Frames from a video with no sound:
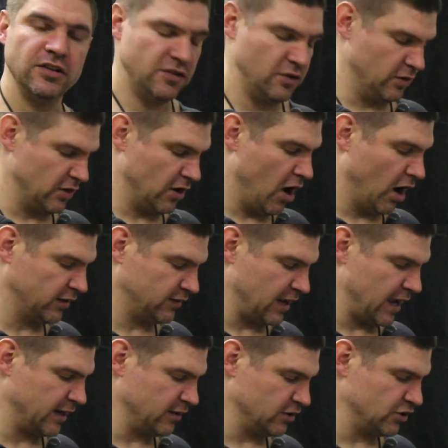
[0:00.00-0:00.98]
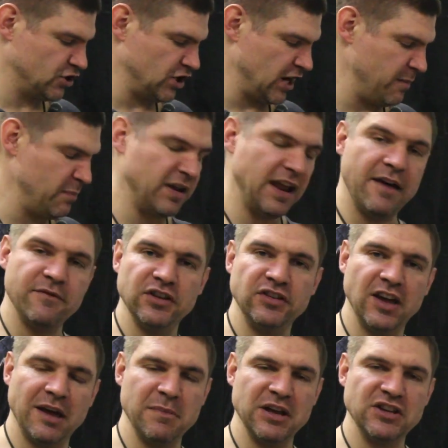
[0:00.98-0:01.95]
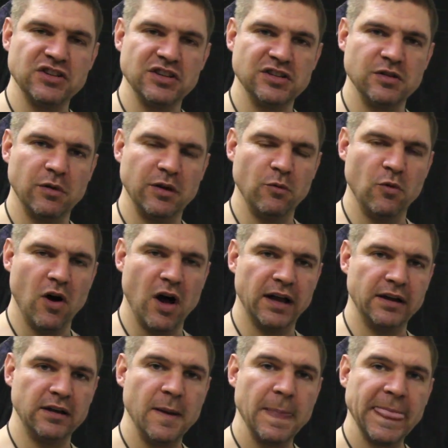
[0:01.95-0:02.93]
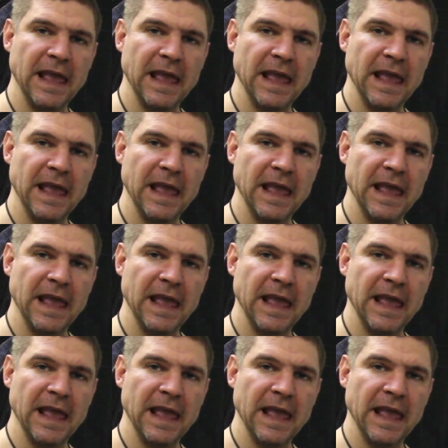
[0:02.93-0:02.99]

to an octagonal shape and have the dimensions that we want,